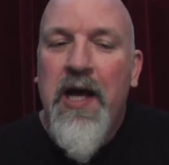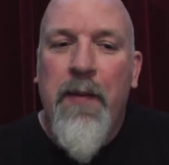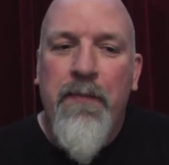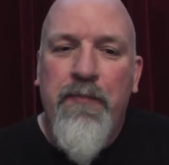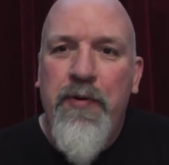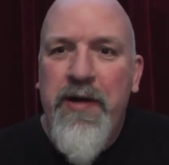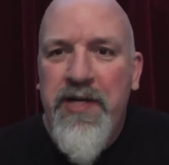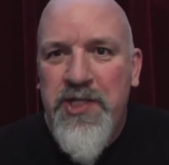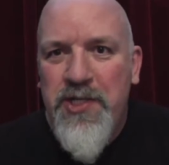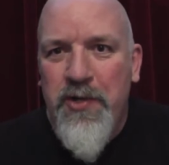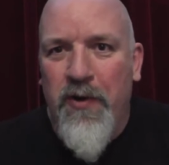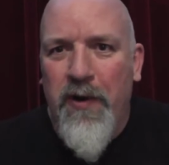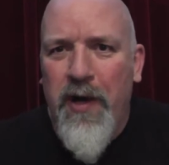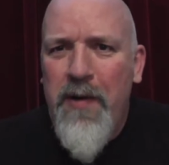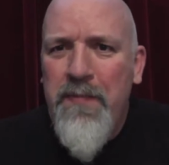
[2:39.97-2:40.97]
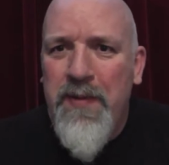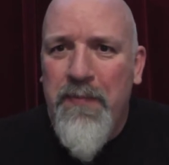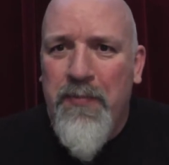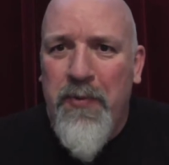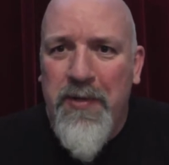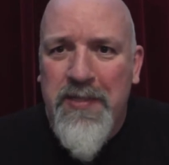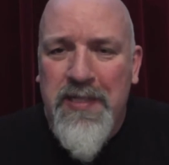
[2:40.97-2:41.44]
I'm pretty sure, I hope the
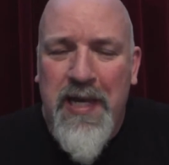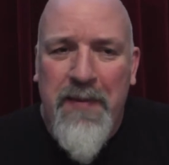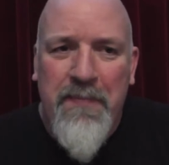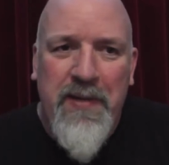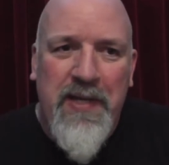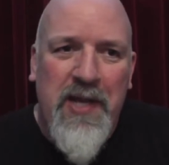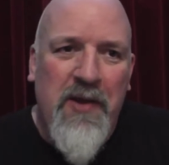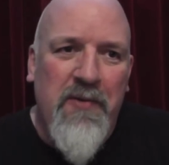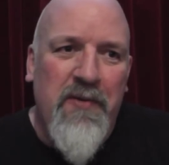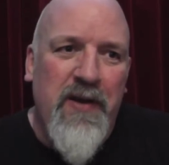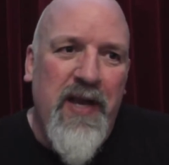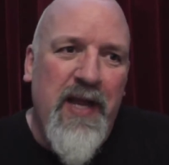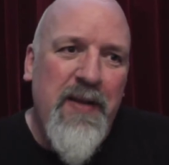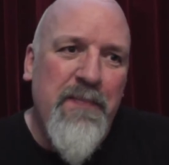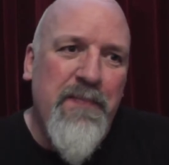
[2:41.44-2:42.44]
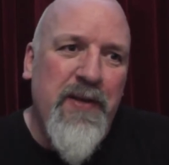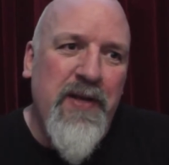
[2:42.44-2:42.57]
boys let me know on that,